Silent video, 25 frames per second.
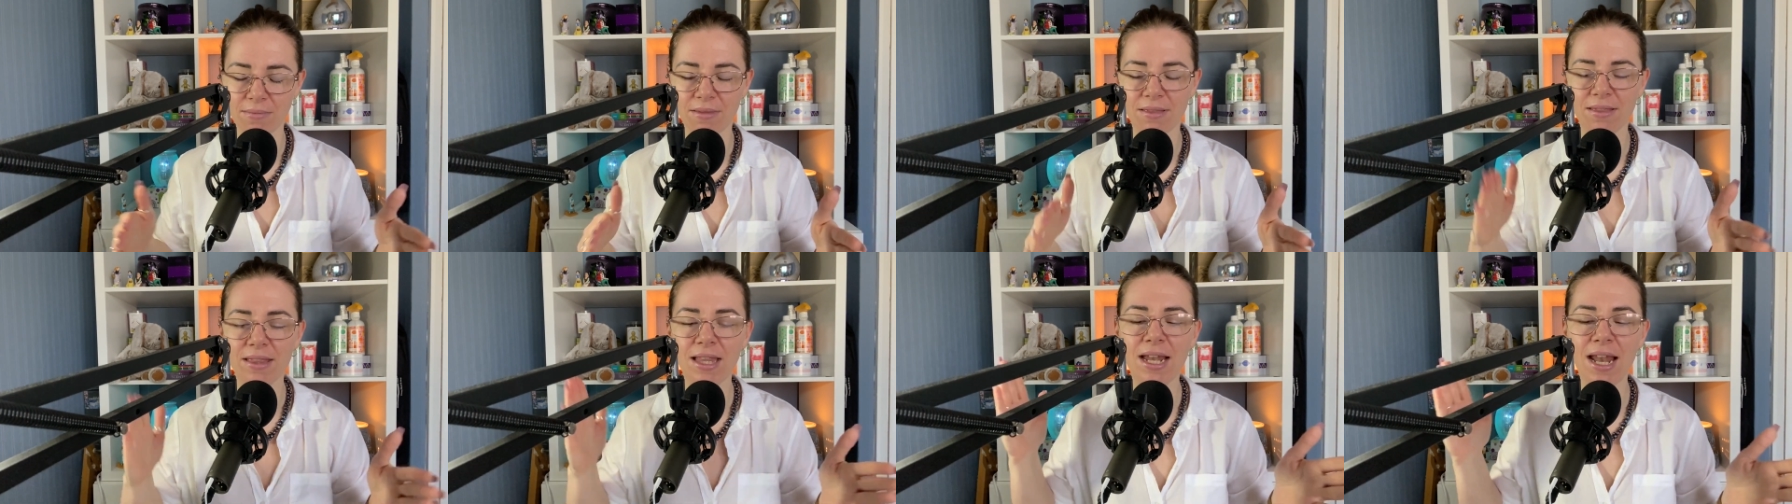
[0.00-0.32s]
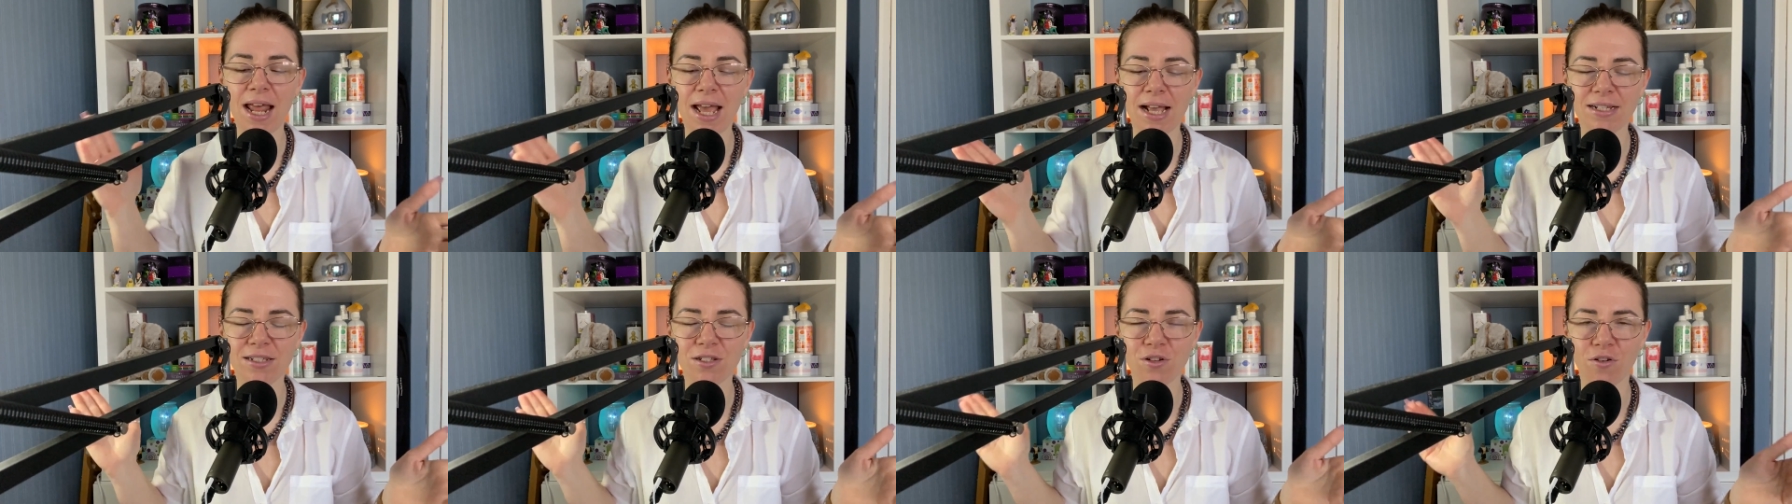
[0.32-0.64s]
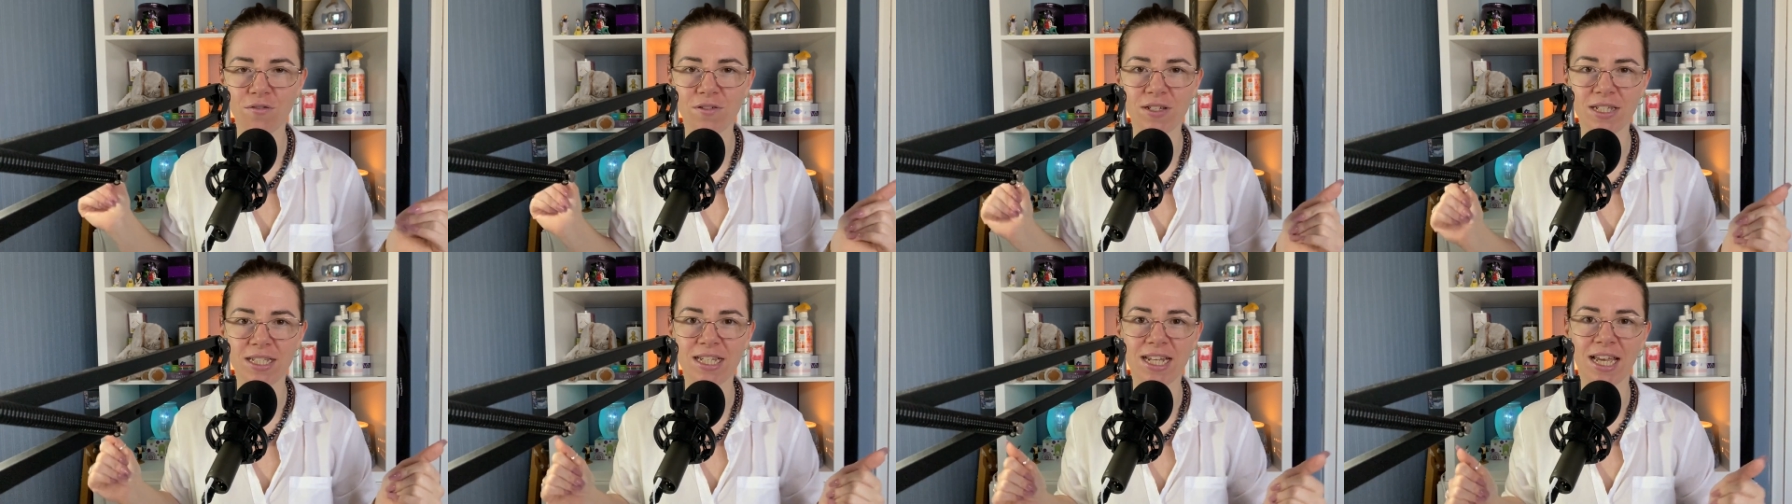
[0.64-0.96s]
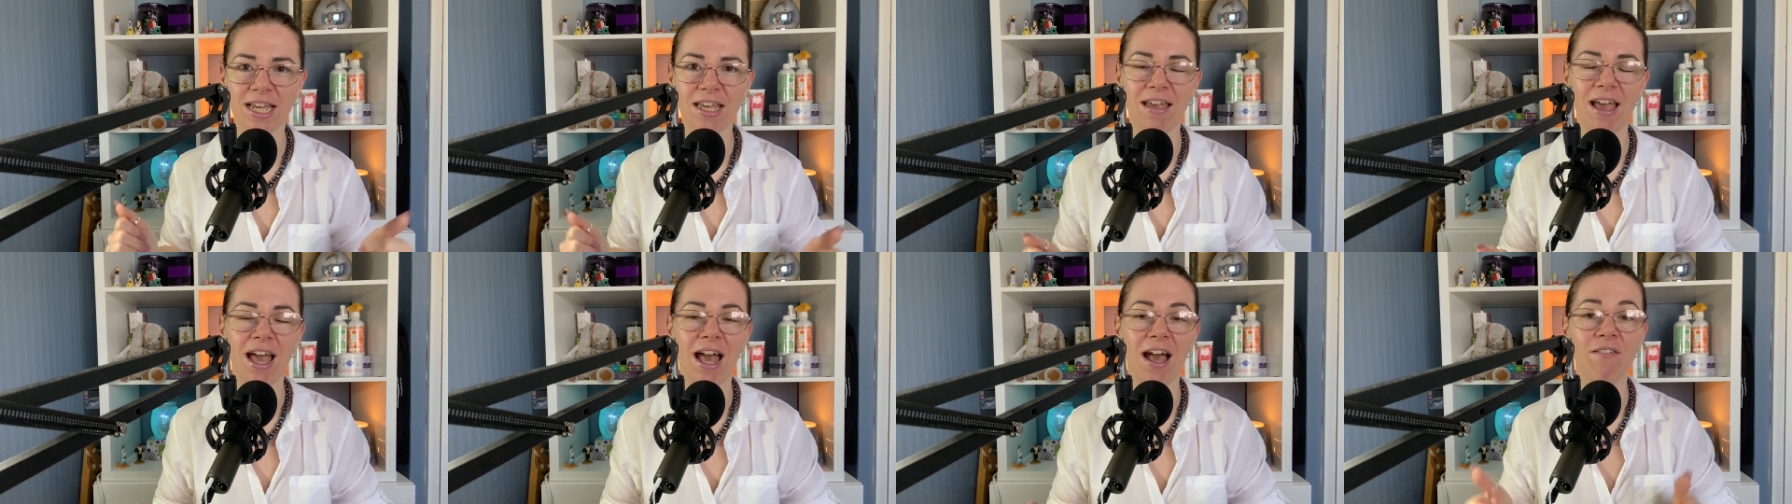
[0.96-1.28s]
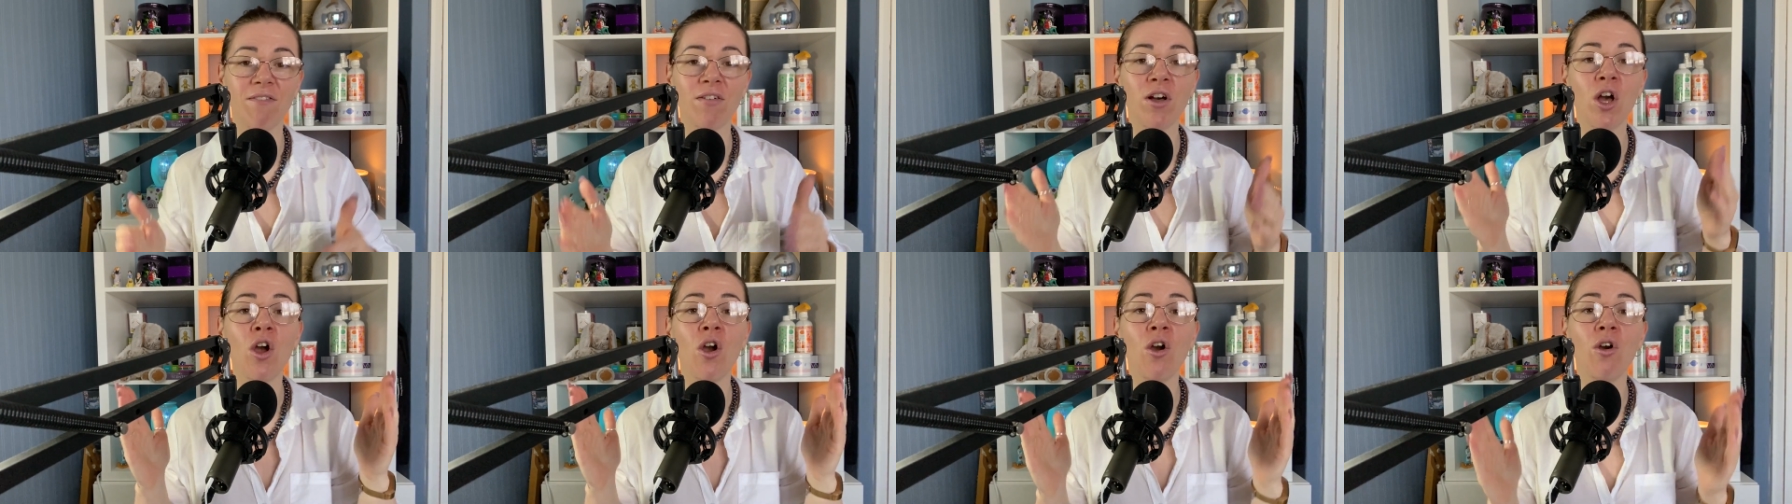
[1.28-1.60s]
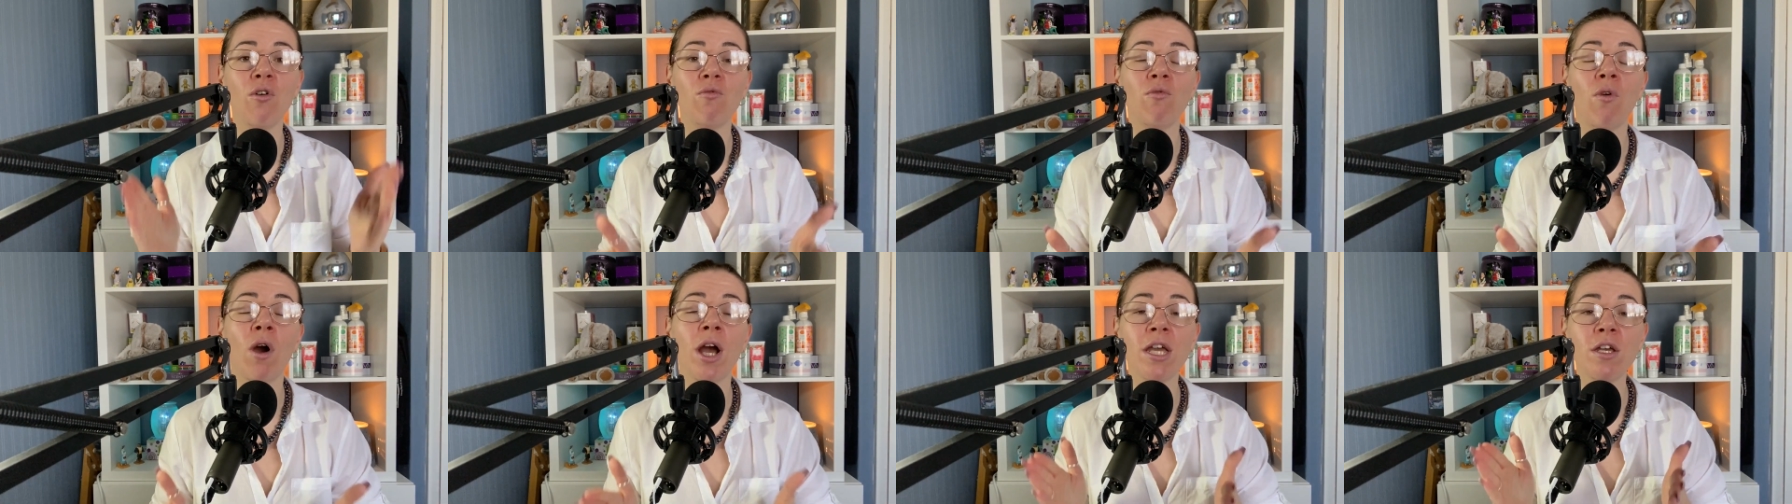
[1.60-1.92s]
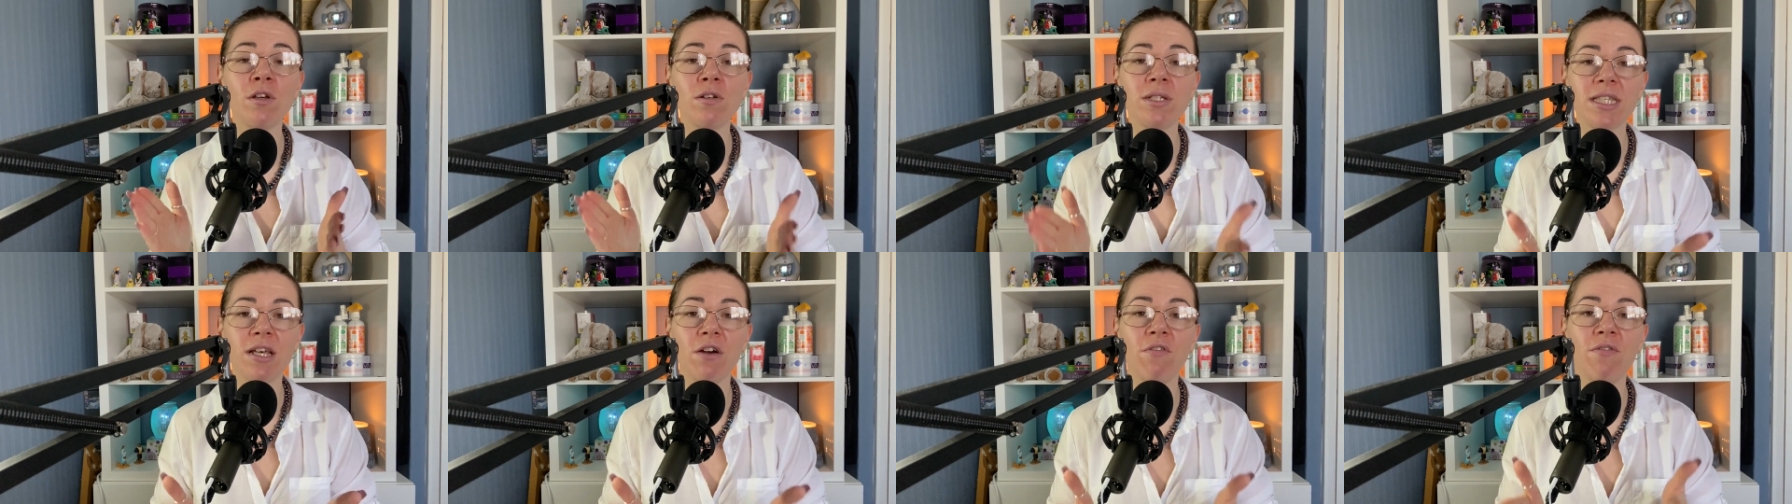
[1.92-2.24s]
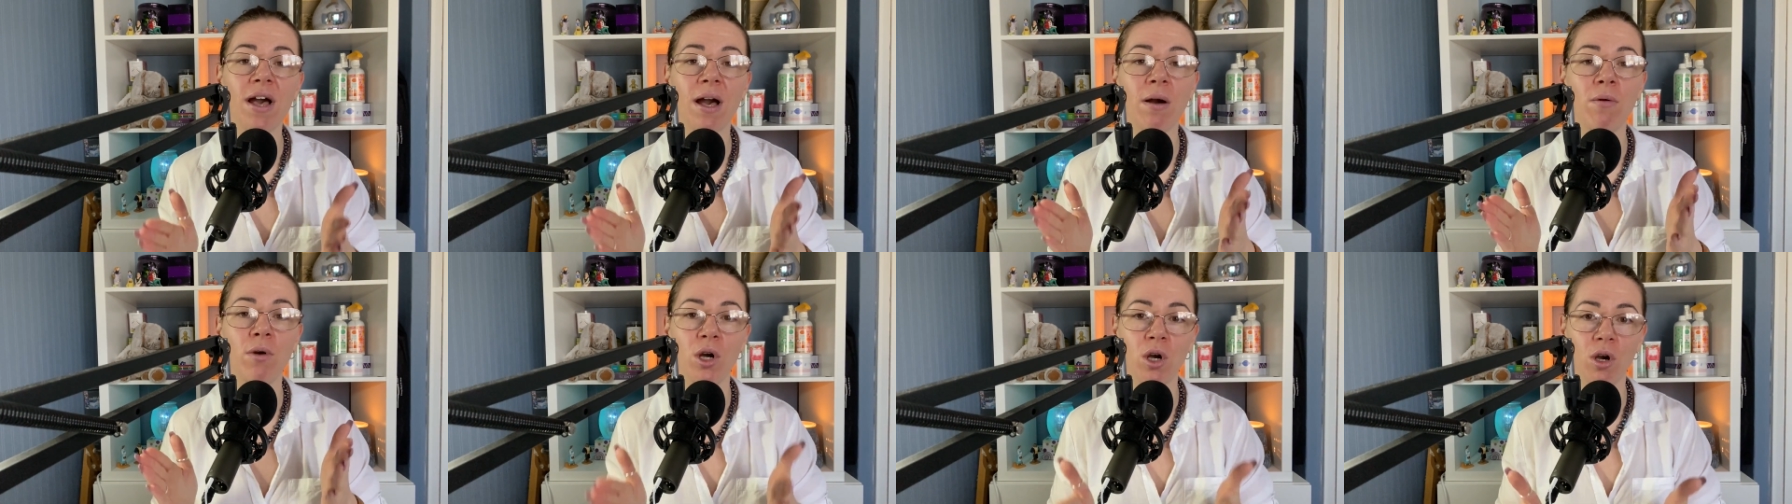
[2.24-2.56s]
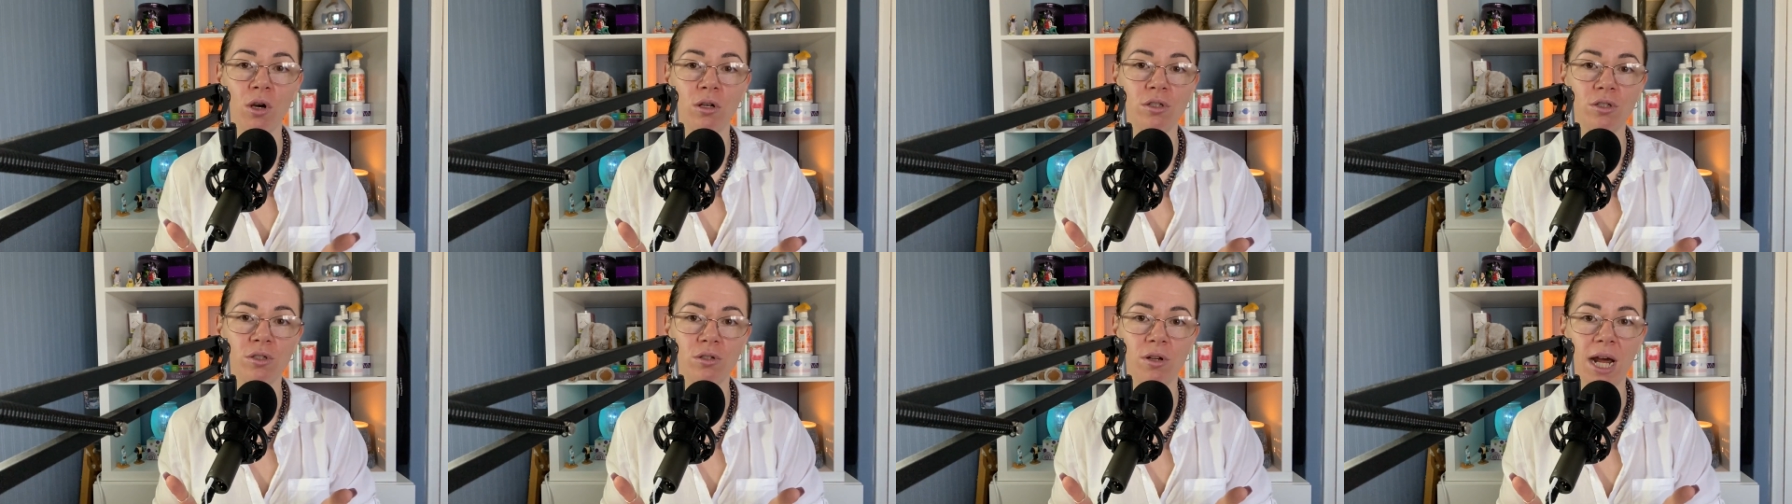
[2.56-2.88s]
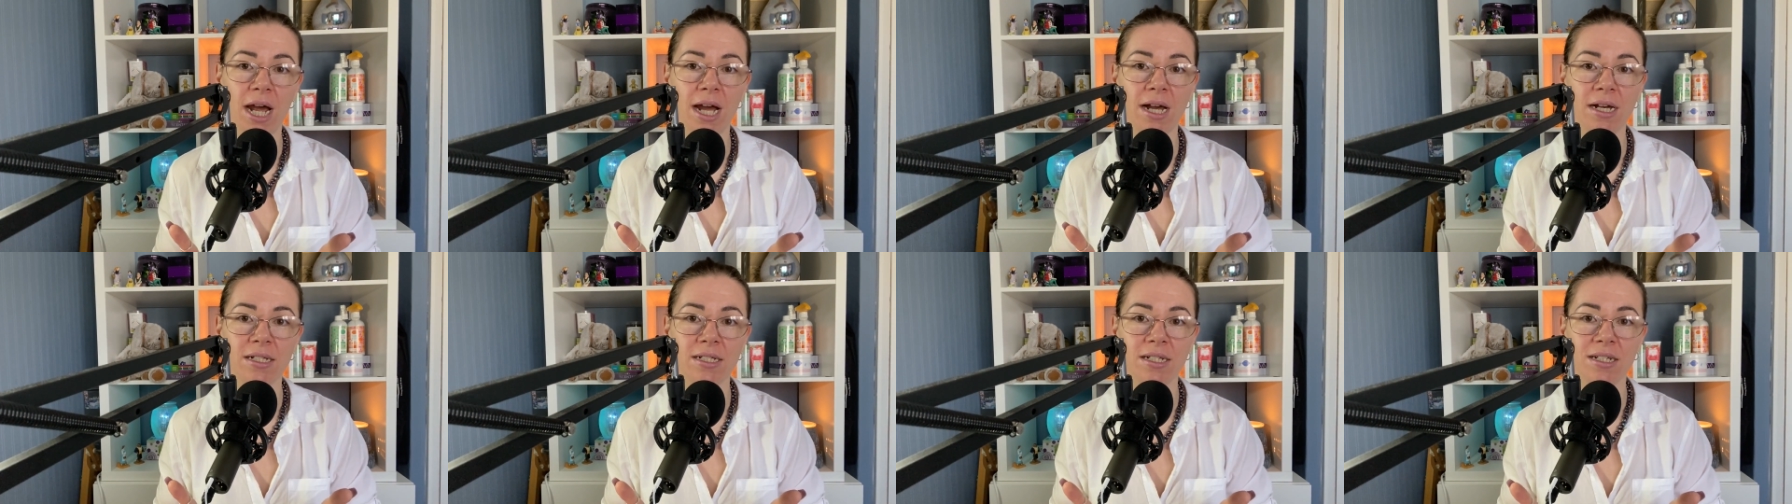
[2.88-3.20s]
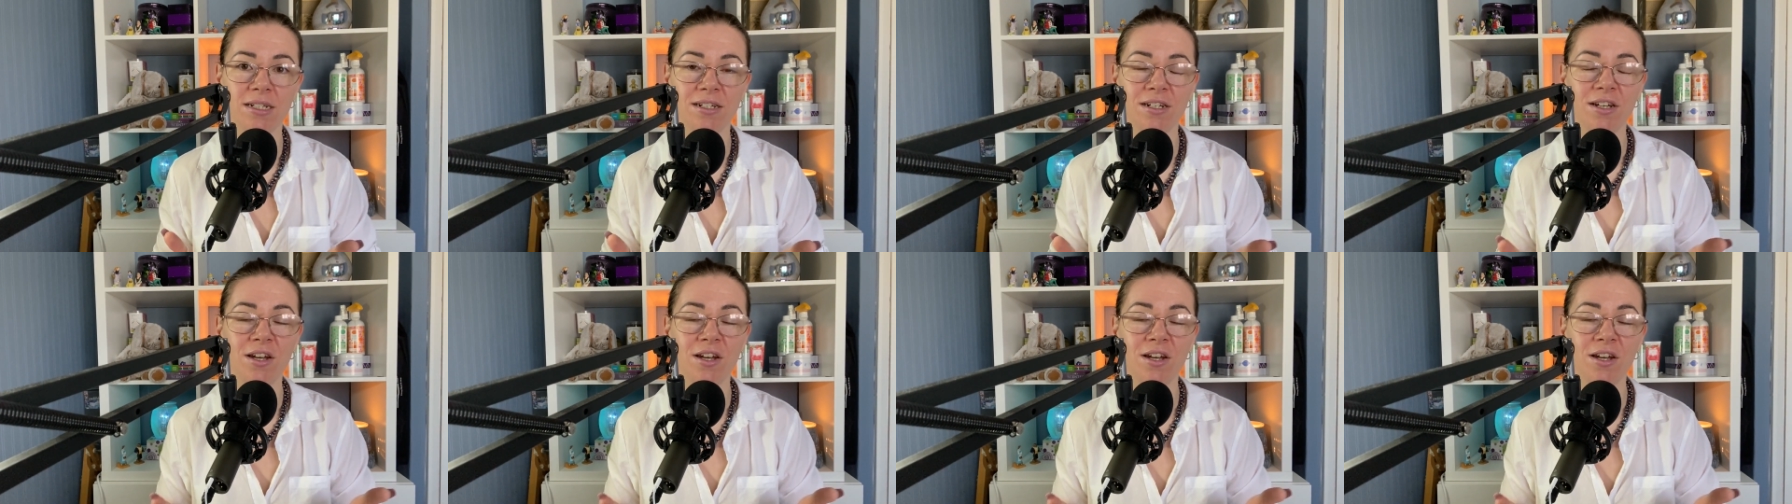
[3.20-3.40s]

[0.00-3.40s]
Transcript: the next office day you have, write yourself out a contract.